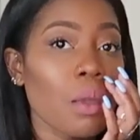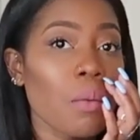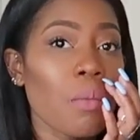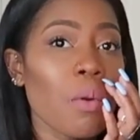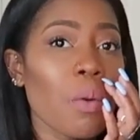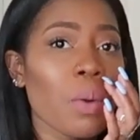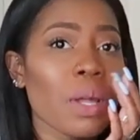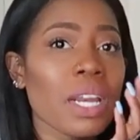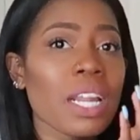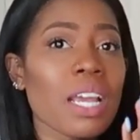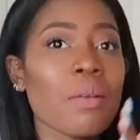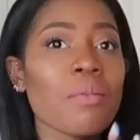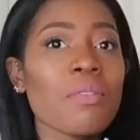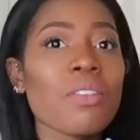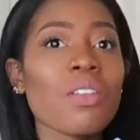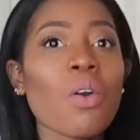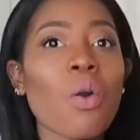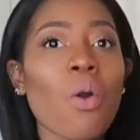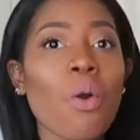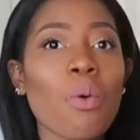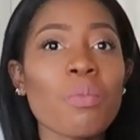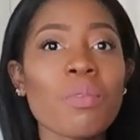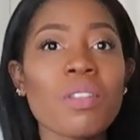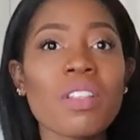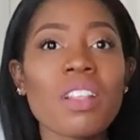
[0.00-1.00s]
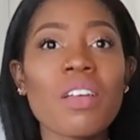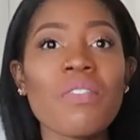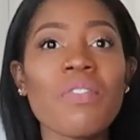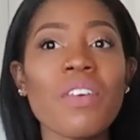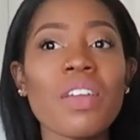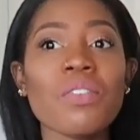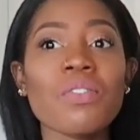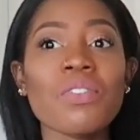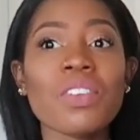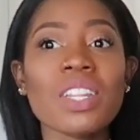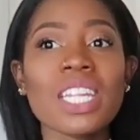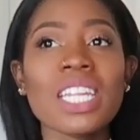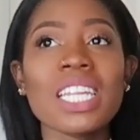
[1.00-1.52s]
But when it comes to home stuff,
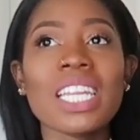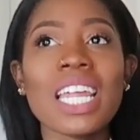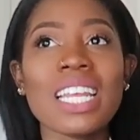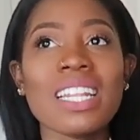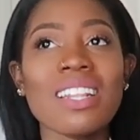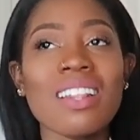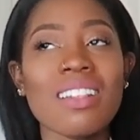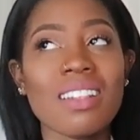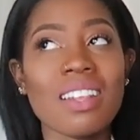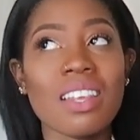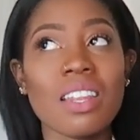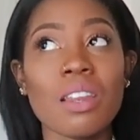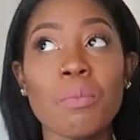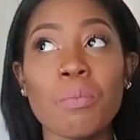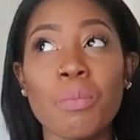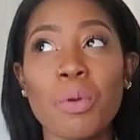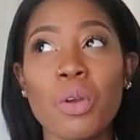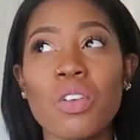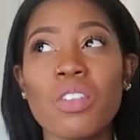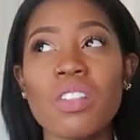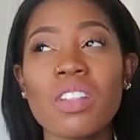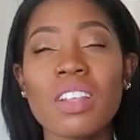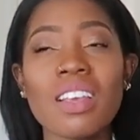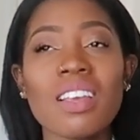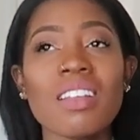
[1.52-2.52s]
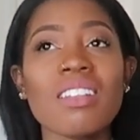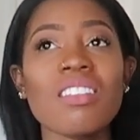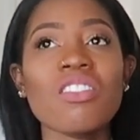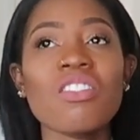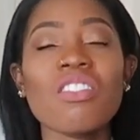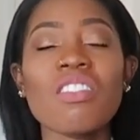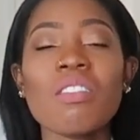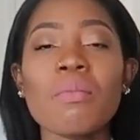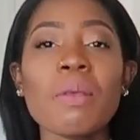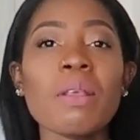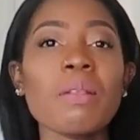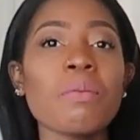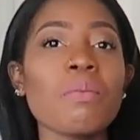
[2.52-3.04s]
I really like to see it in person, because it
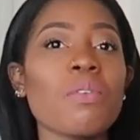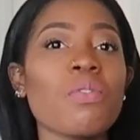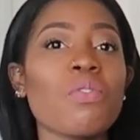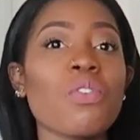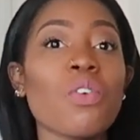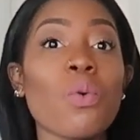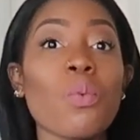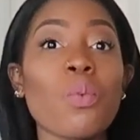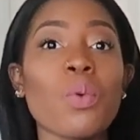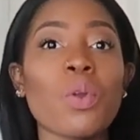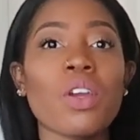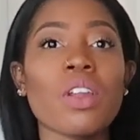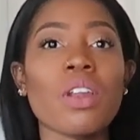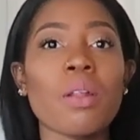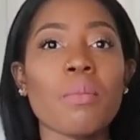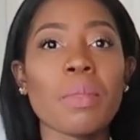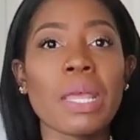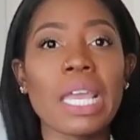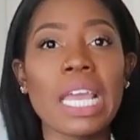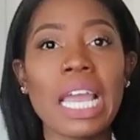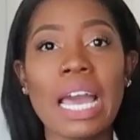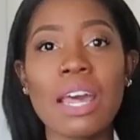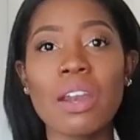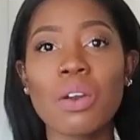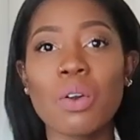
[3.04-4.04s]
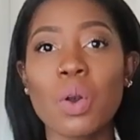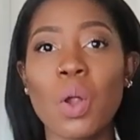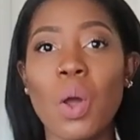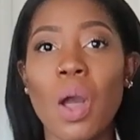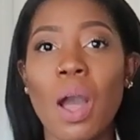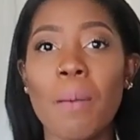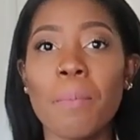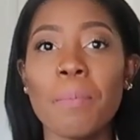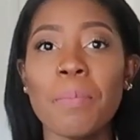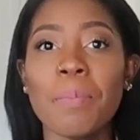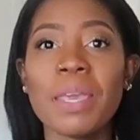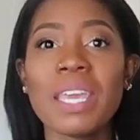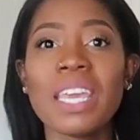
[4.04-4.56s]
just makes me feel weird. I'm like, I don't know
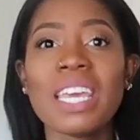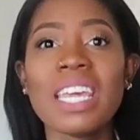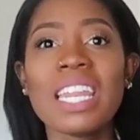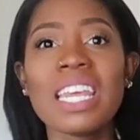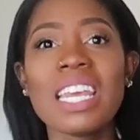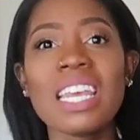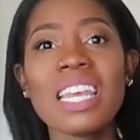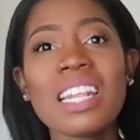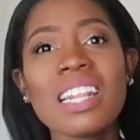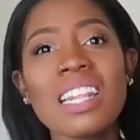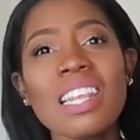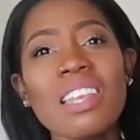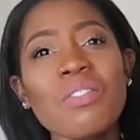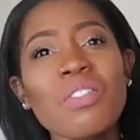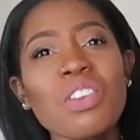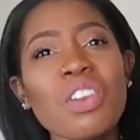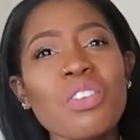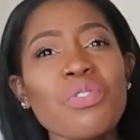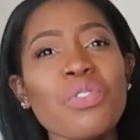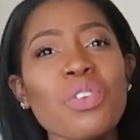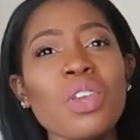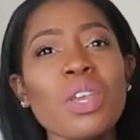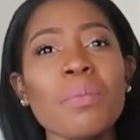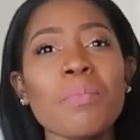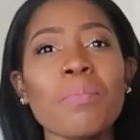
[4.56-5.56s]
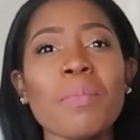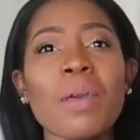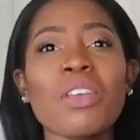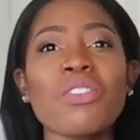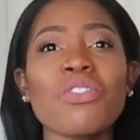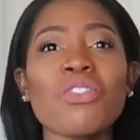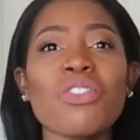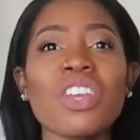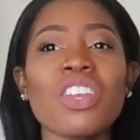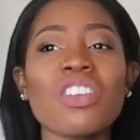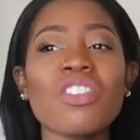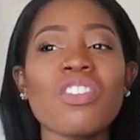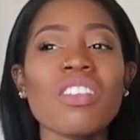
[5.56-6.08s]
how big it is. Even if you can
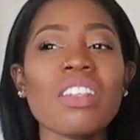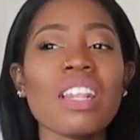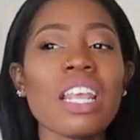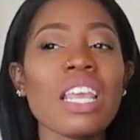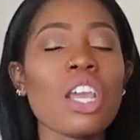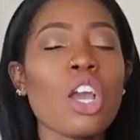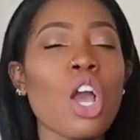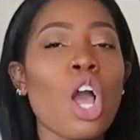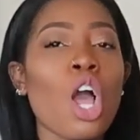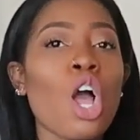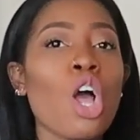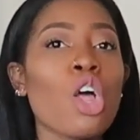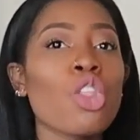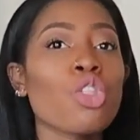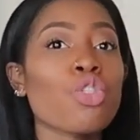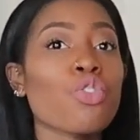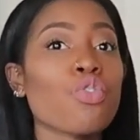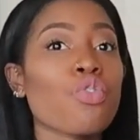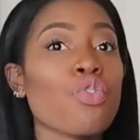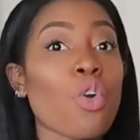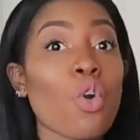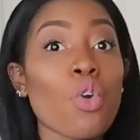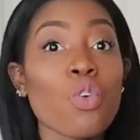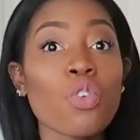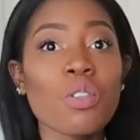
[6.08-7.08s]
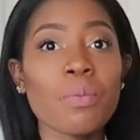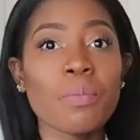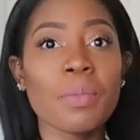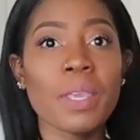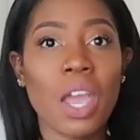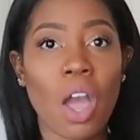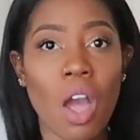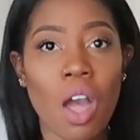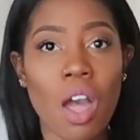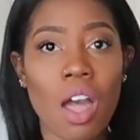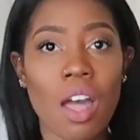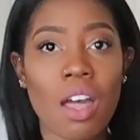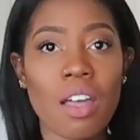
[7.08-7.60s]
measure it, just like throws
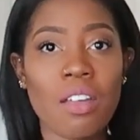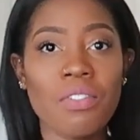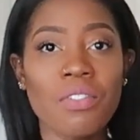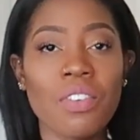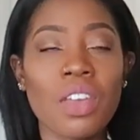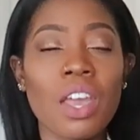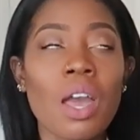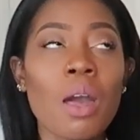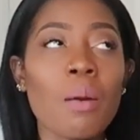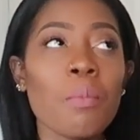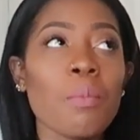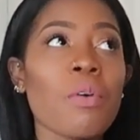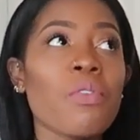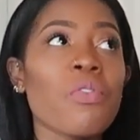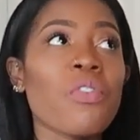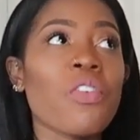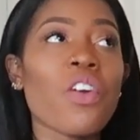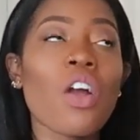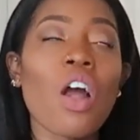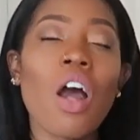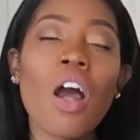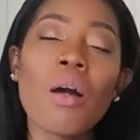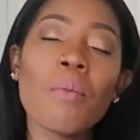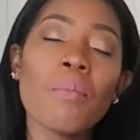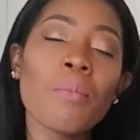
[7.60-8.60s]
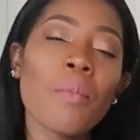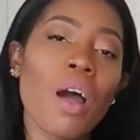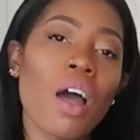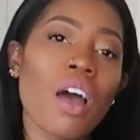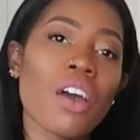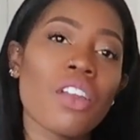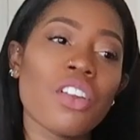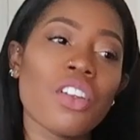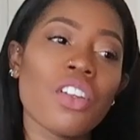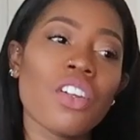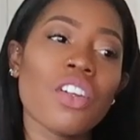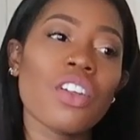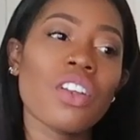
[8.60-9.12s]
me off. But for All
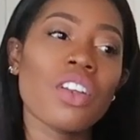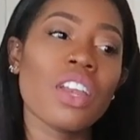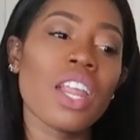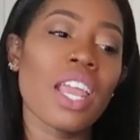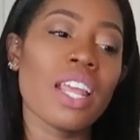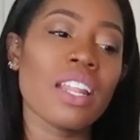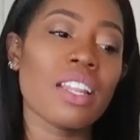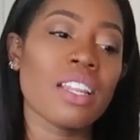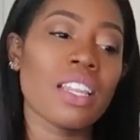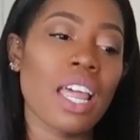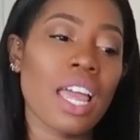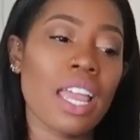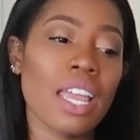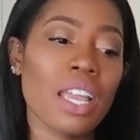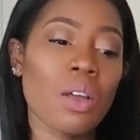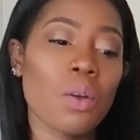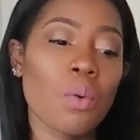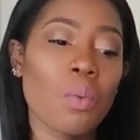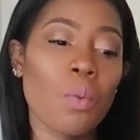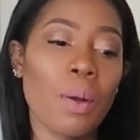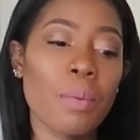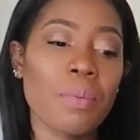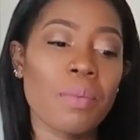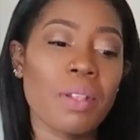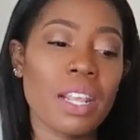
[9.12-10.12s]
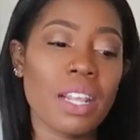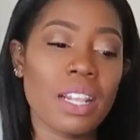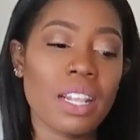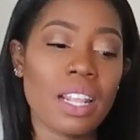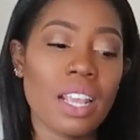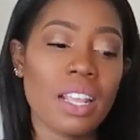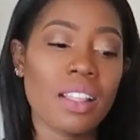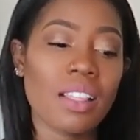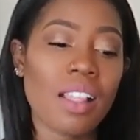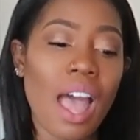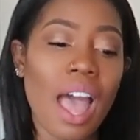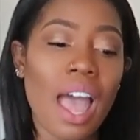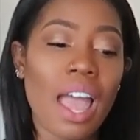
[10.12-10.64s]
Modern and like websites
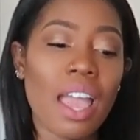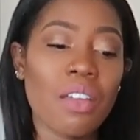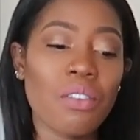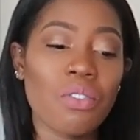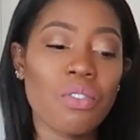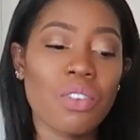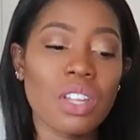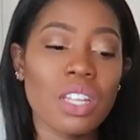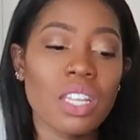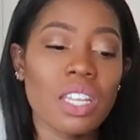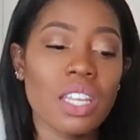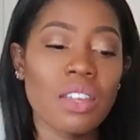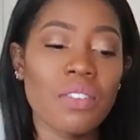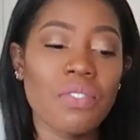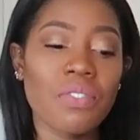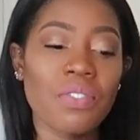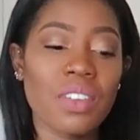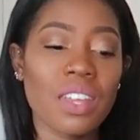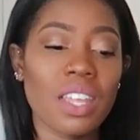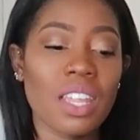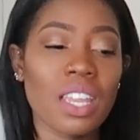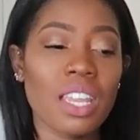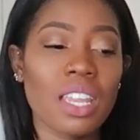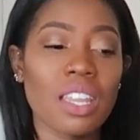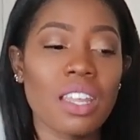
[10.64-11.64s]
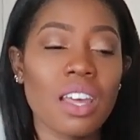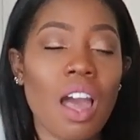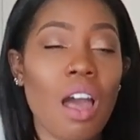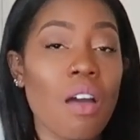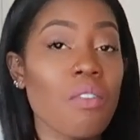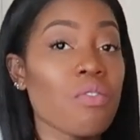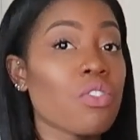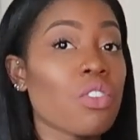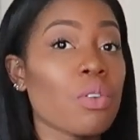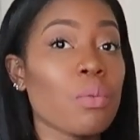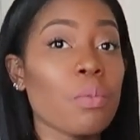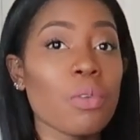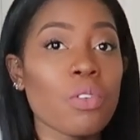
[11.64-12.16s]
like that, I really feel
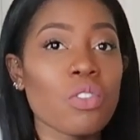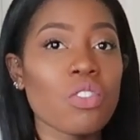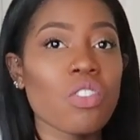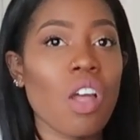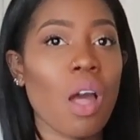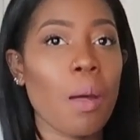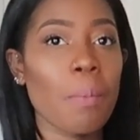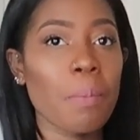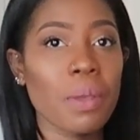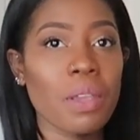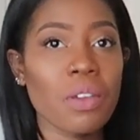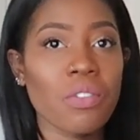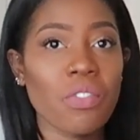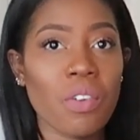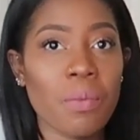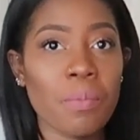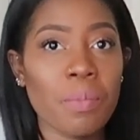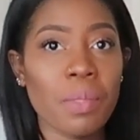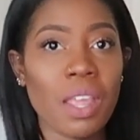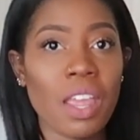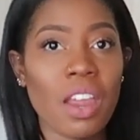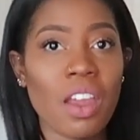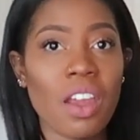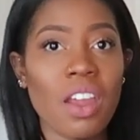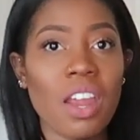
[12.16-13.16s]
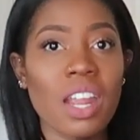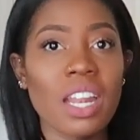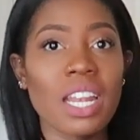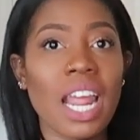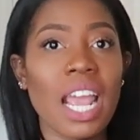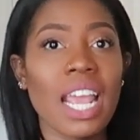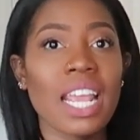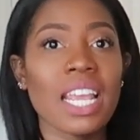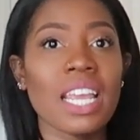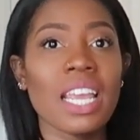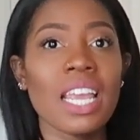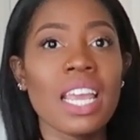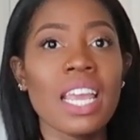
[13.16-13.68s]
comfortable shopping from there, and
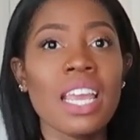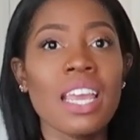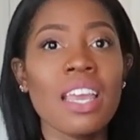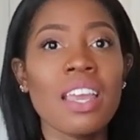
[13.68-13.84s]
I